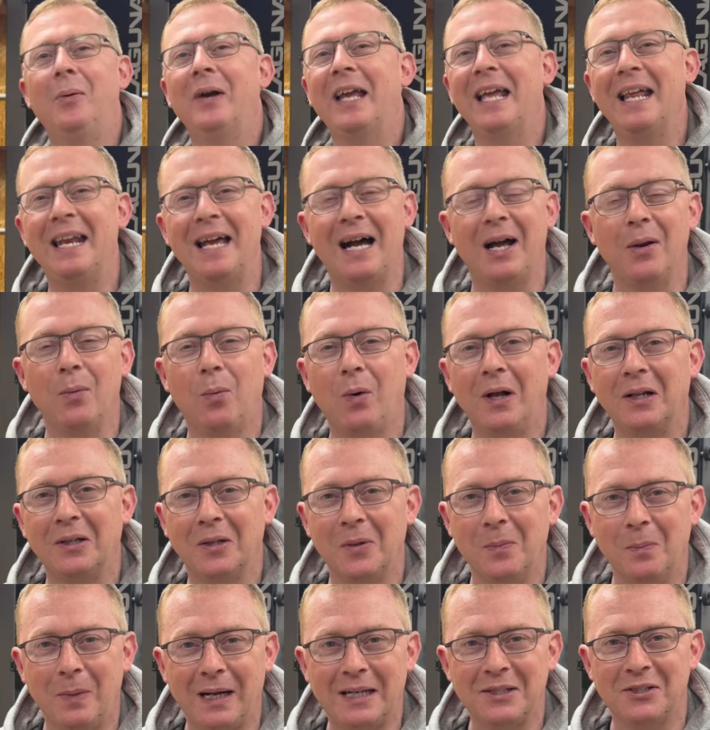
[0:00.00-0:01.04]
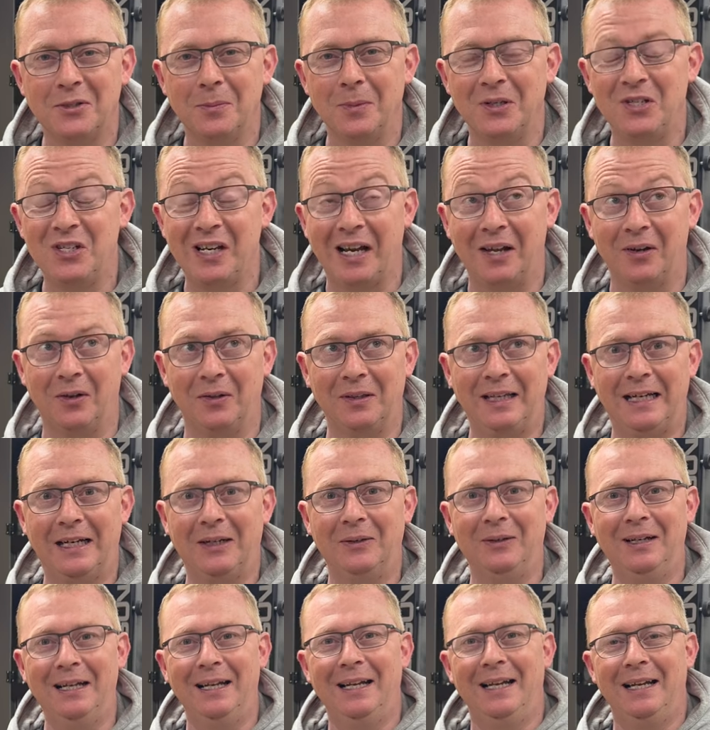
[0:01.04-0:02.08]
again and welcome back to my channel
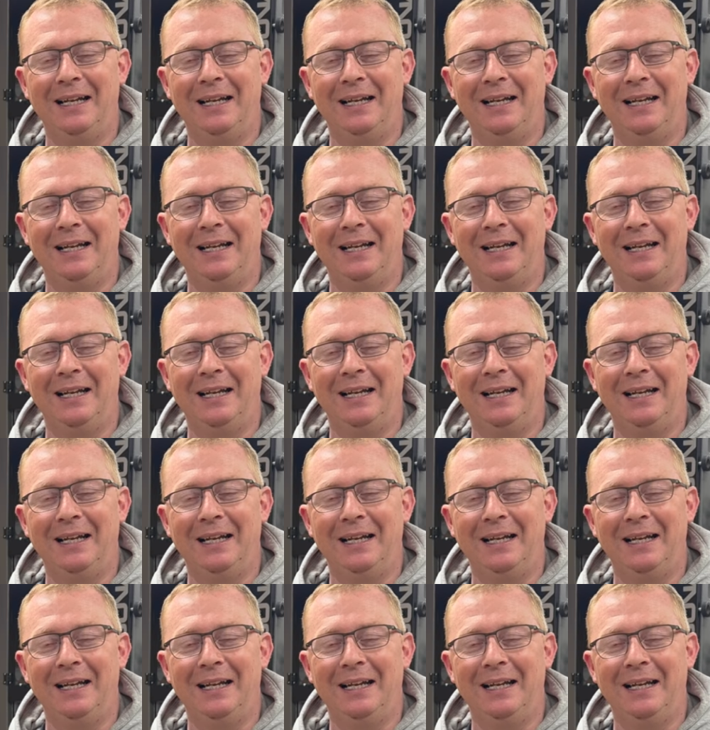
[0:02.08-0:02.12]
now.